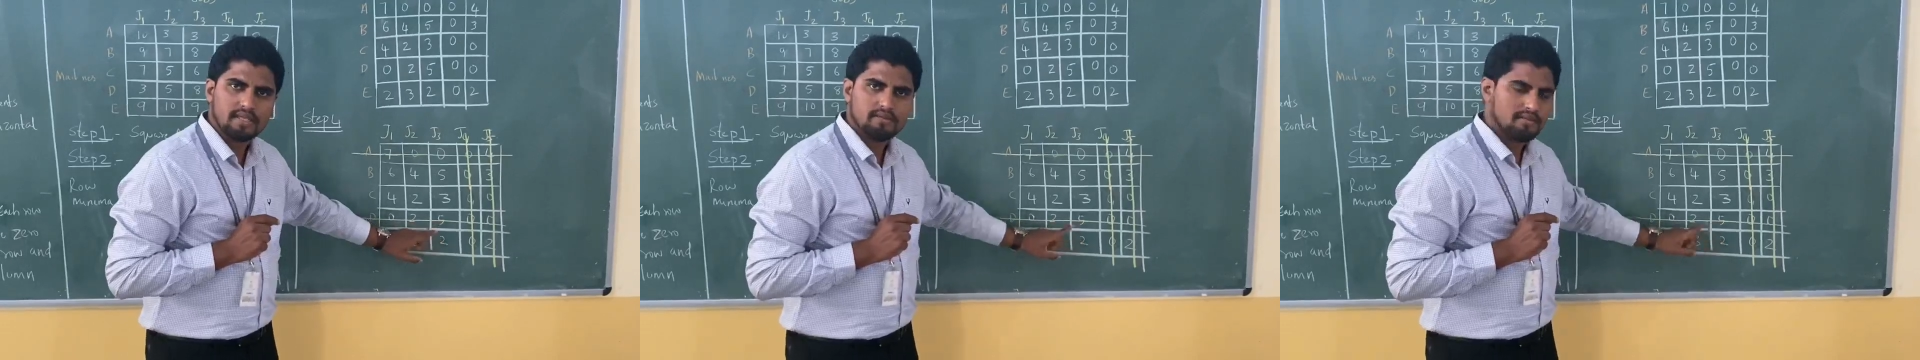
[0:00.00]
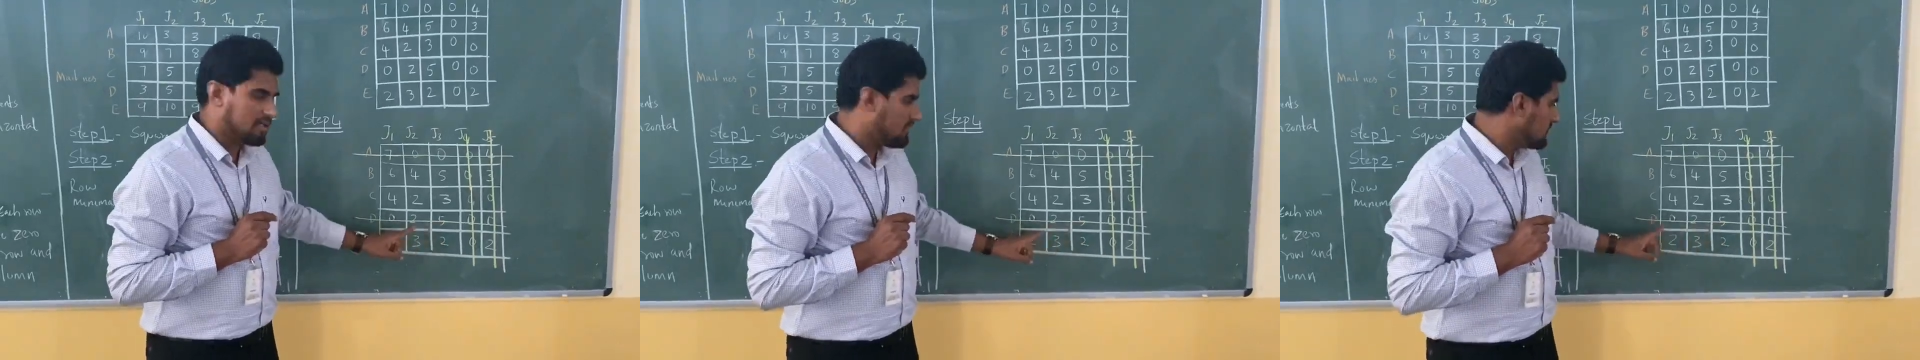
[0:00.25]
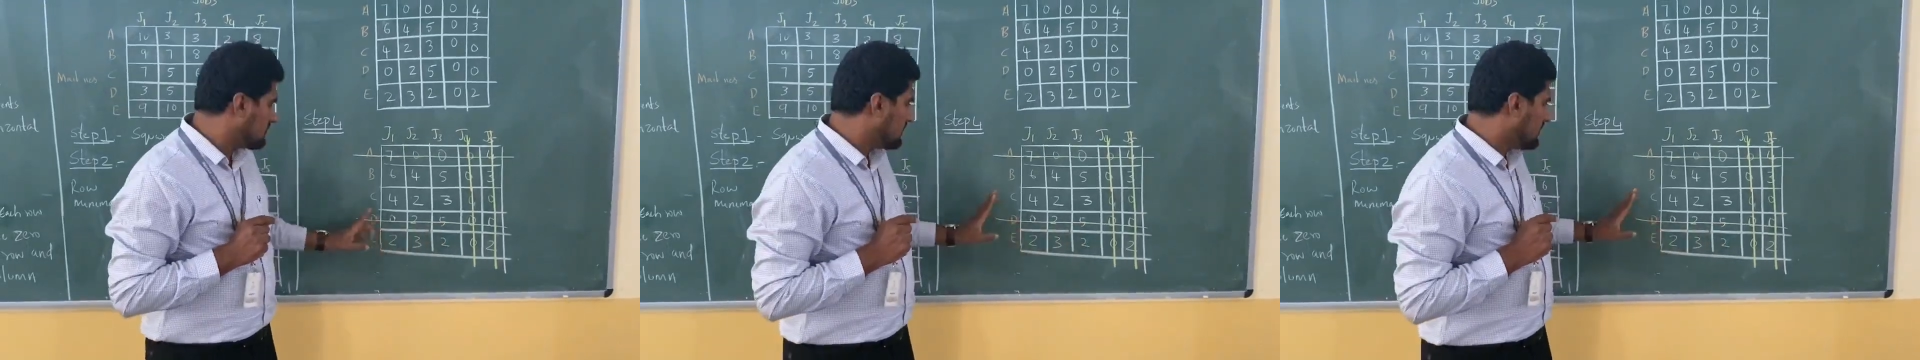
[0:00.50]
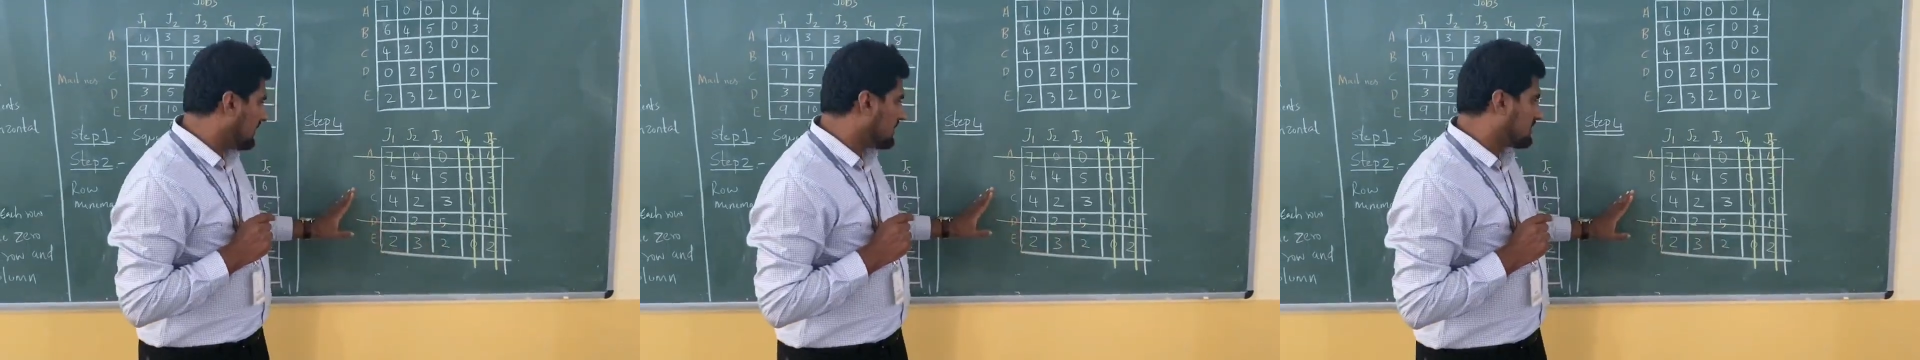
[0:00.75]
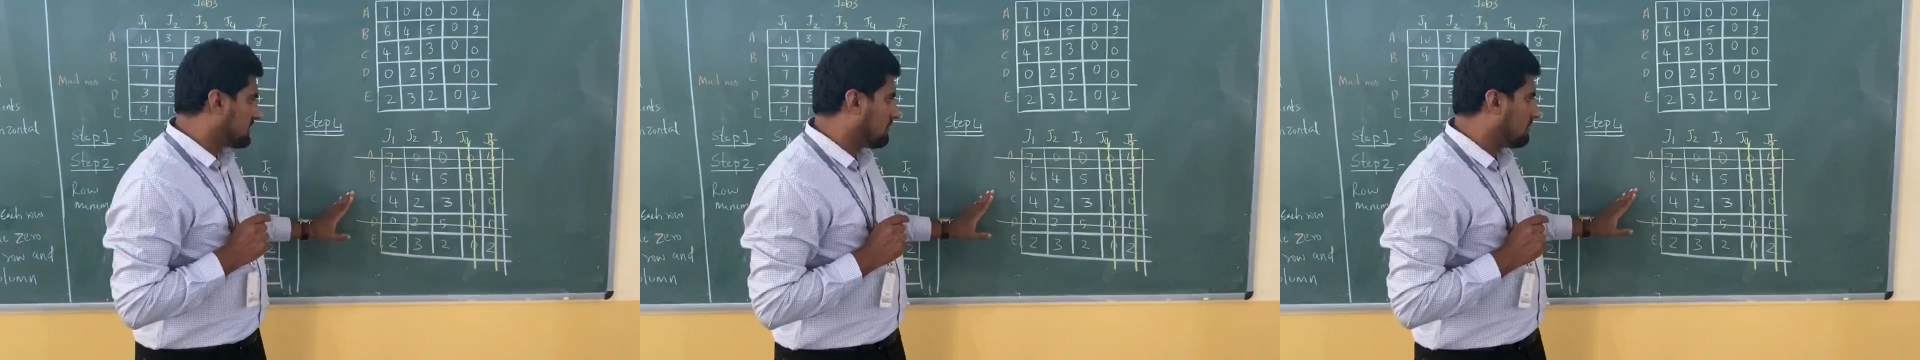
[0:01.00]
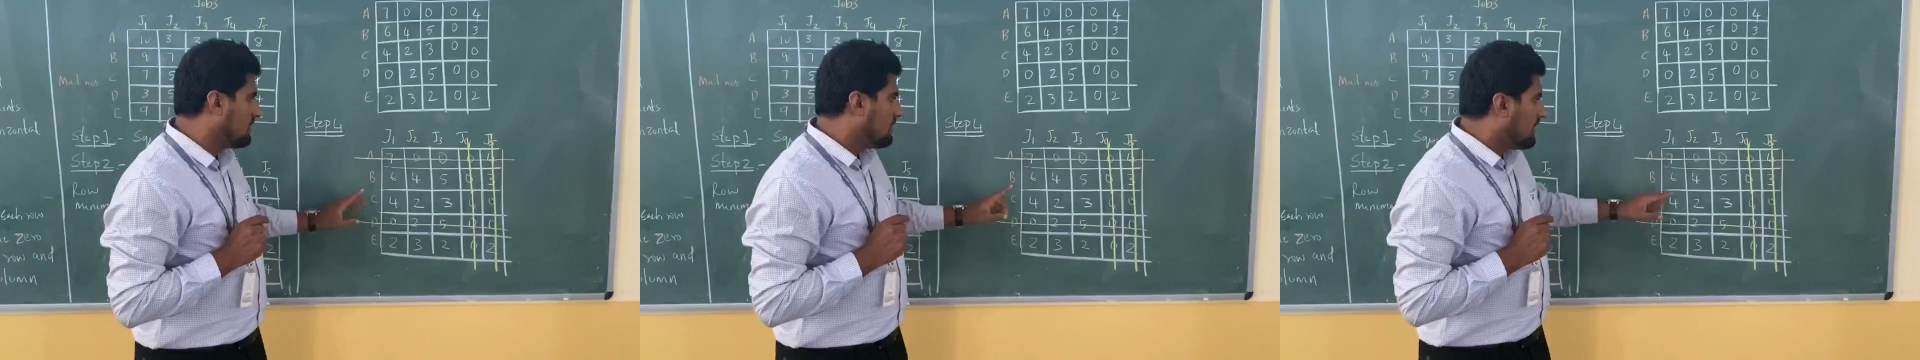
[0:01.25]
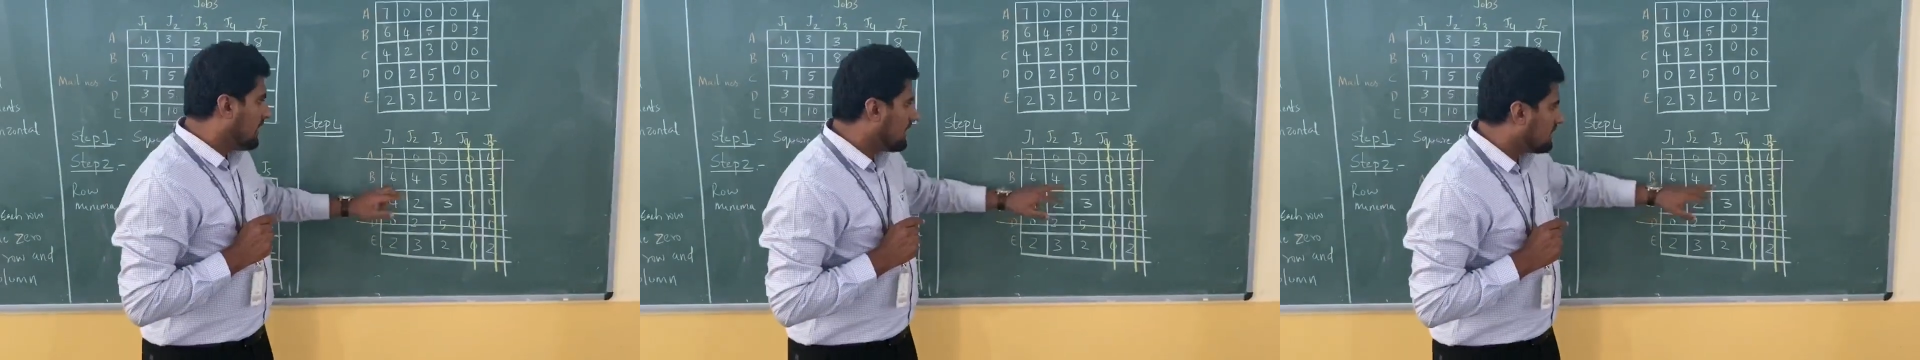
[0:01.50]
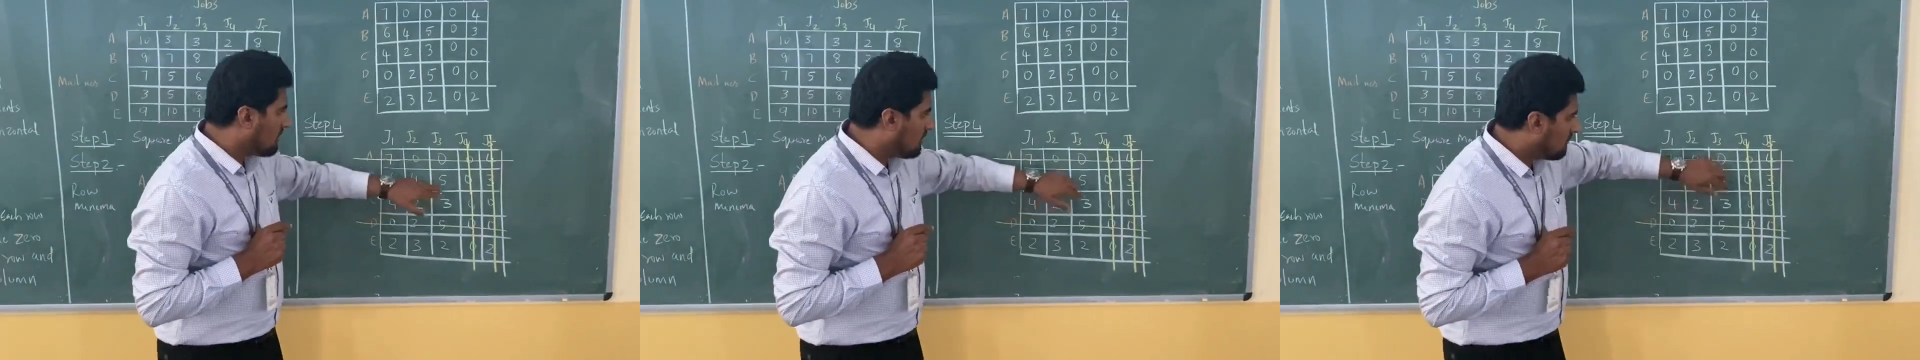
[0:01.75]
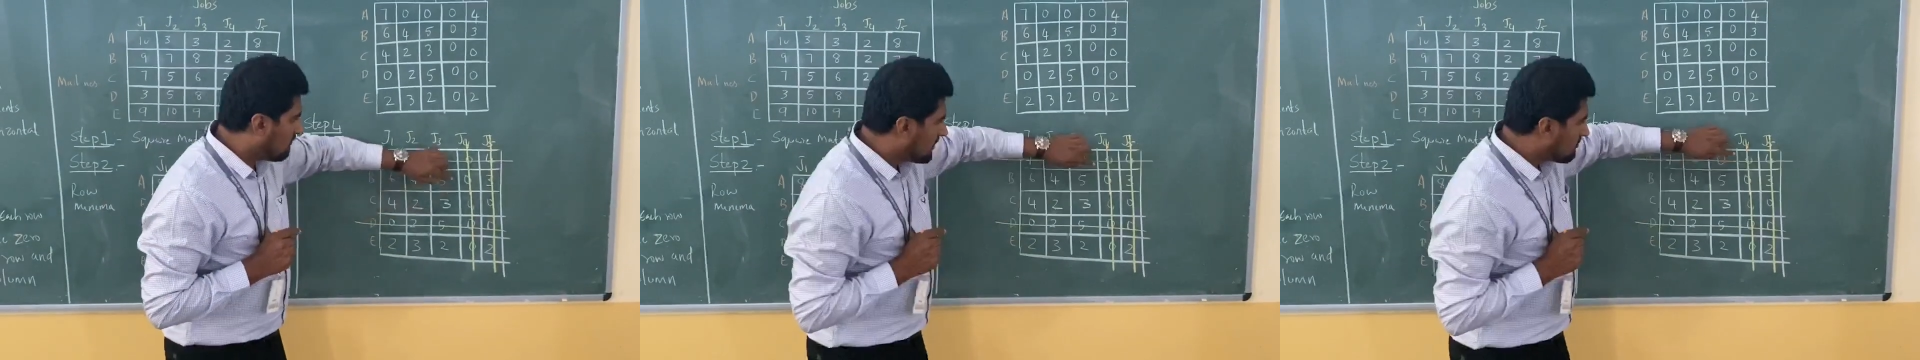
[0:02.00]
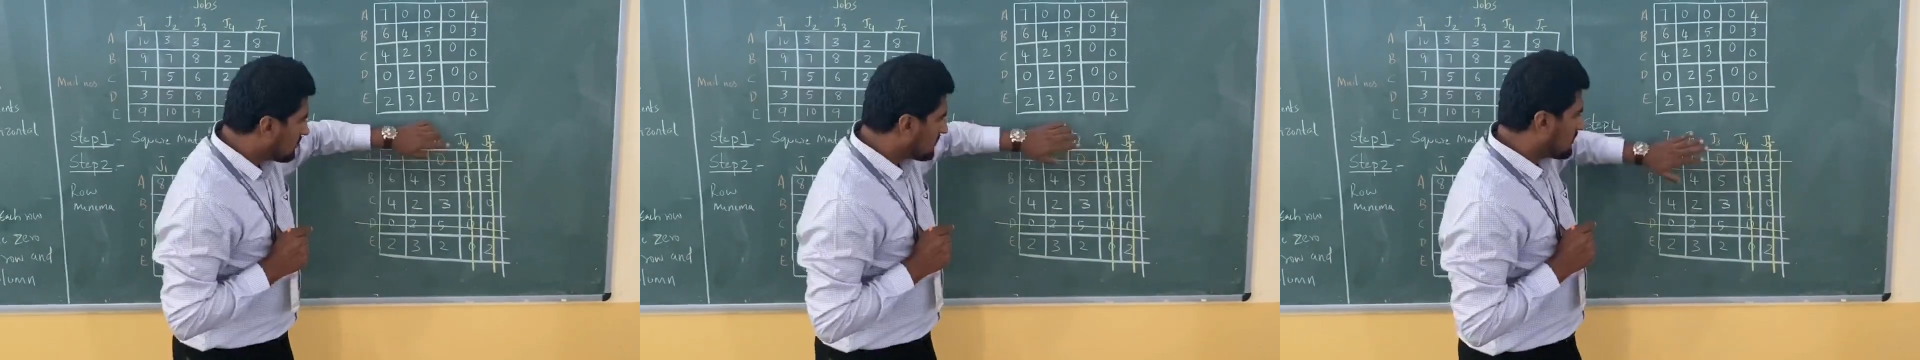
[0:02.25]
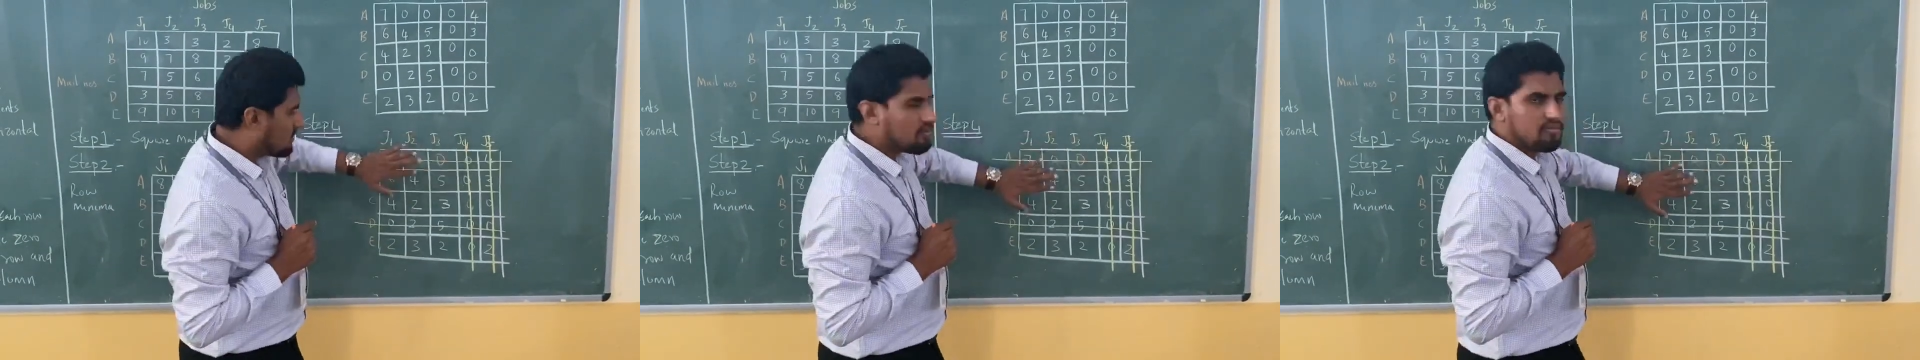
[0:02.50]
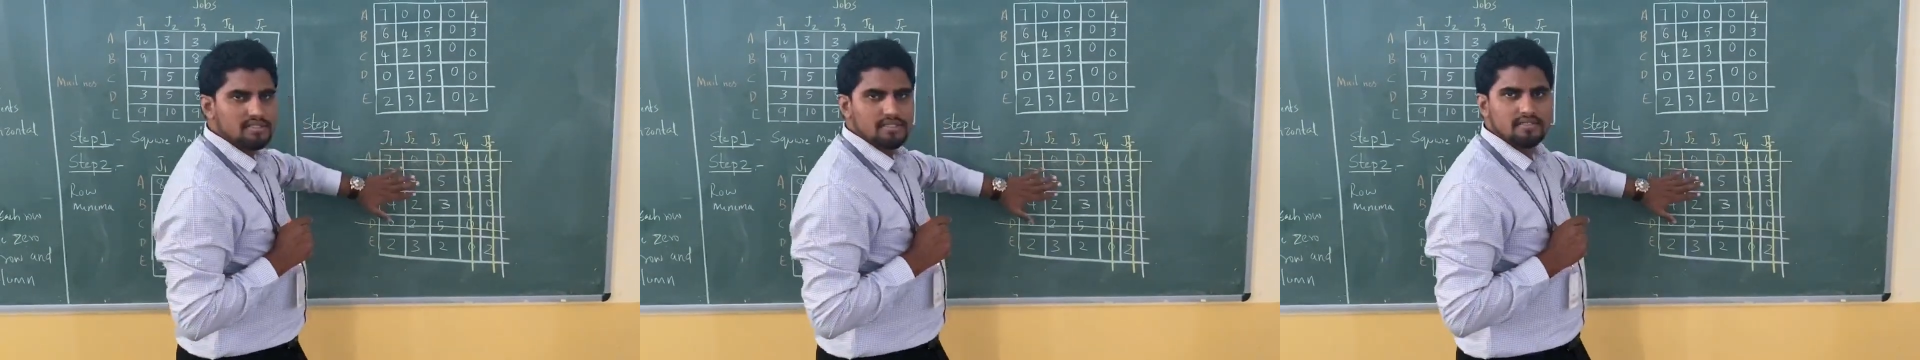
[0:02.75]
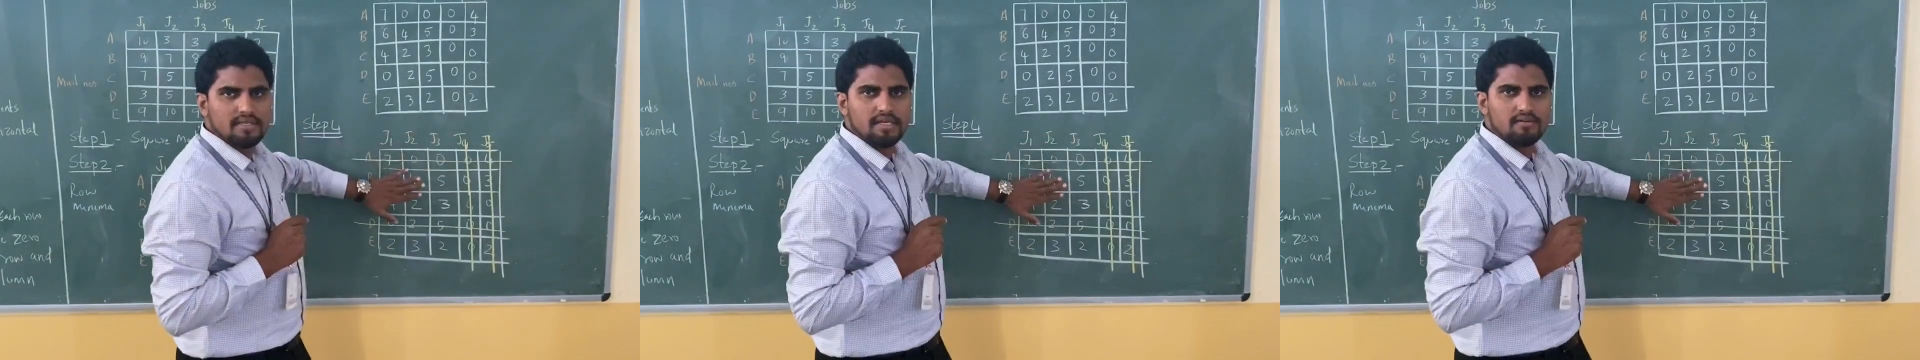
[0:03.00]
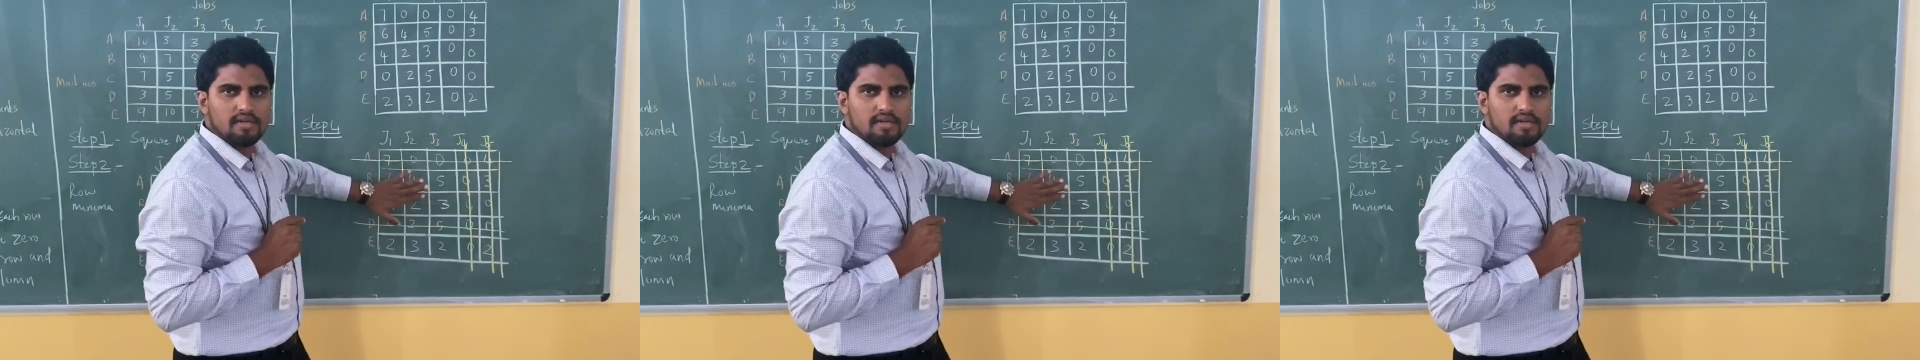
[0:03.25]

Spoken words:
That is next step. And one more thing you just need to